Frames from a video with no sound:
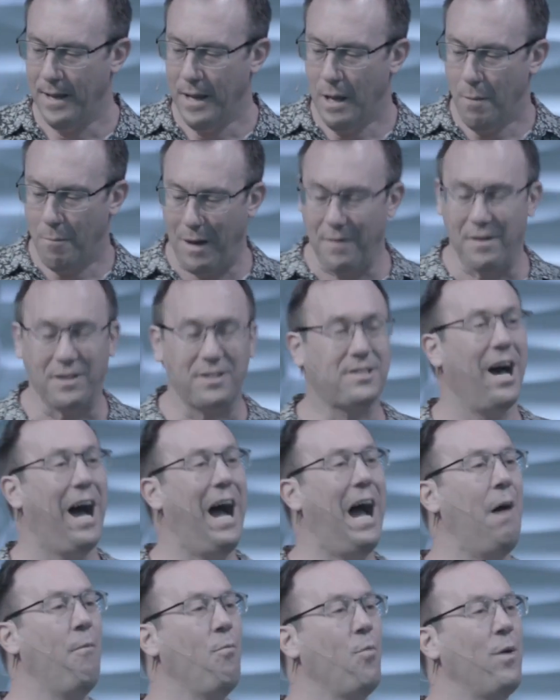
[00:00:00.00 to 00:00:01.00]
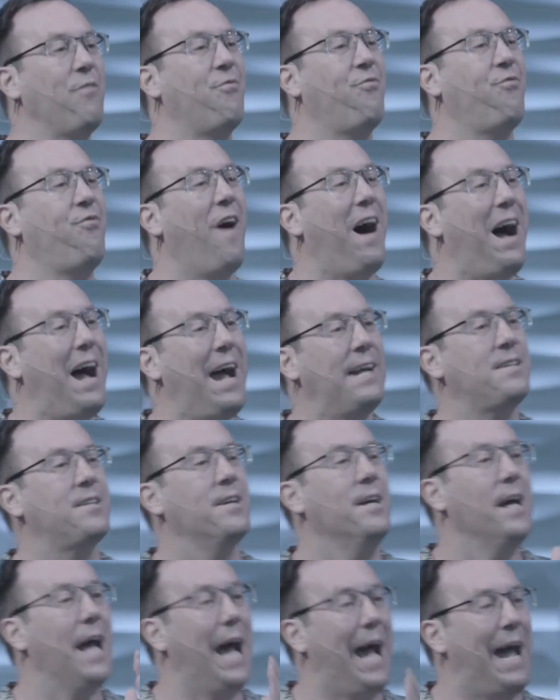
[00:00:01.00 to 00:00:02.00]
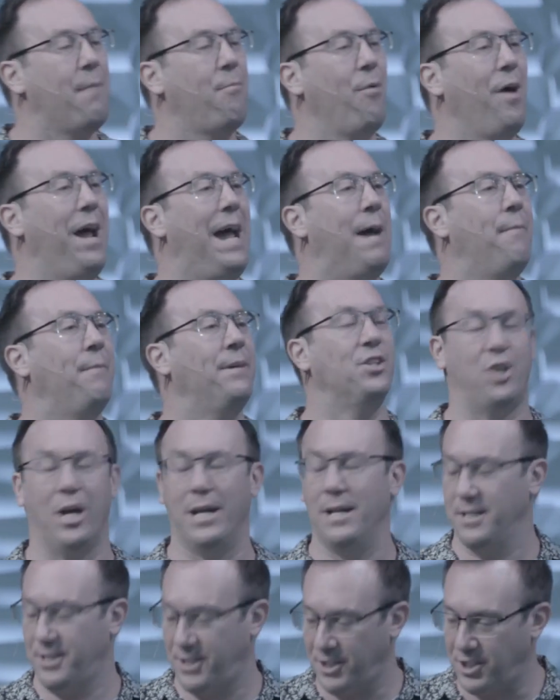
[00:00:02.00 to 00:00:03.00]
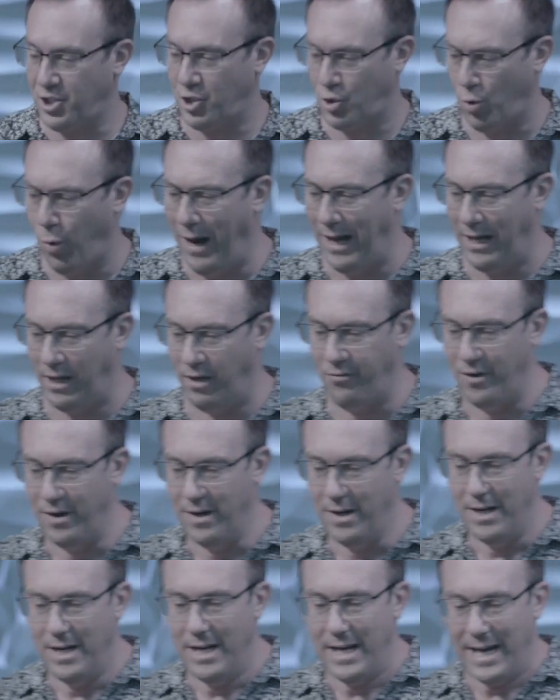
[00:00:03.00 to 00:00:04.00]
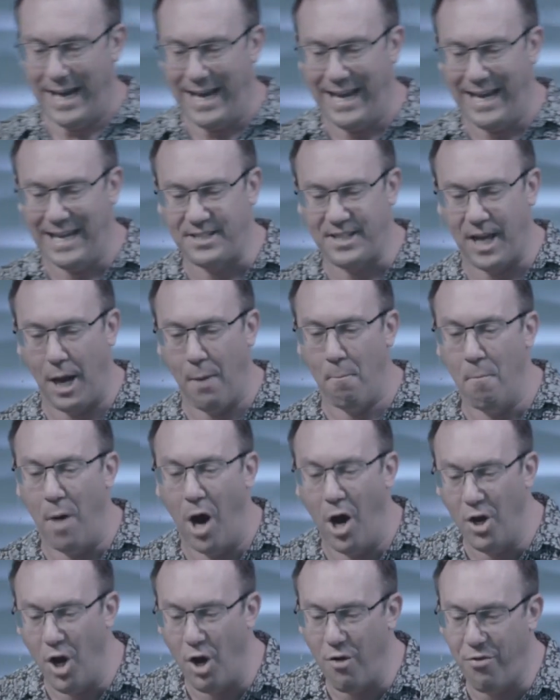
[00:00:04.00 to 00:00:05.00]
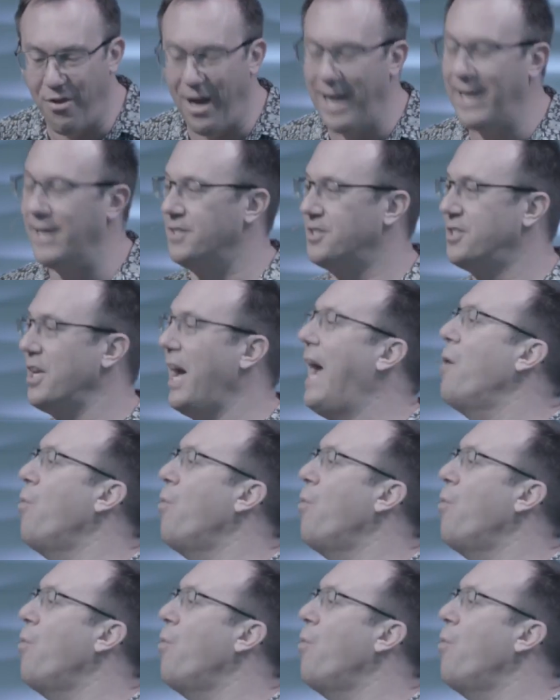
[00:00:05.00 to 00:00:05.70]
By the time we find Abraham in Genesis 12, he is a monotheist, a